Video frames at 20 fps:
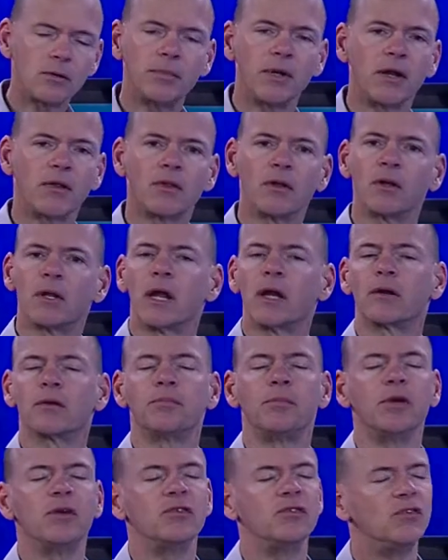bit in the letter
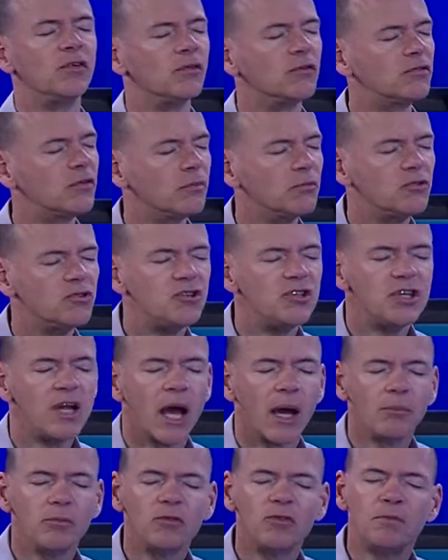because there's some
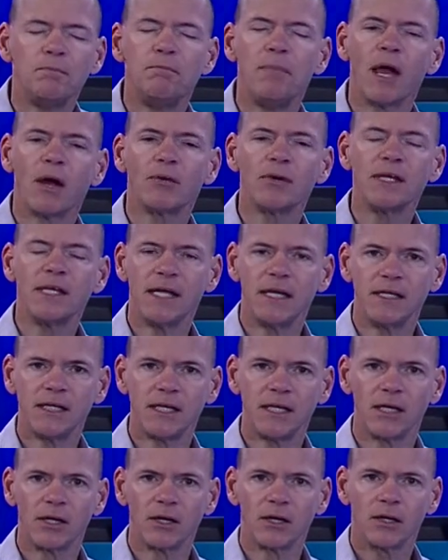gems buried in
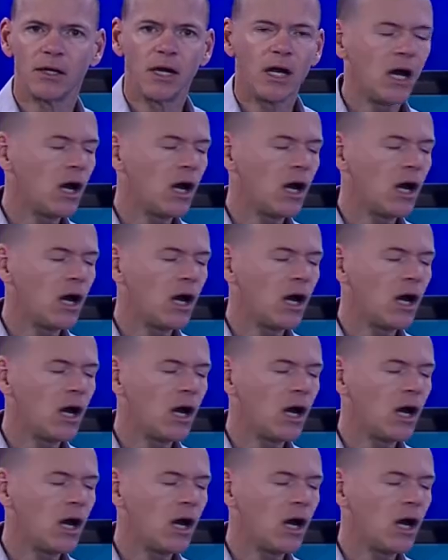here.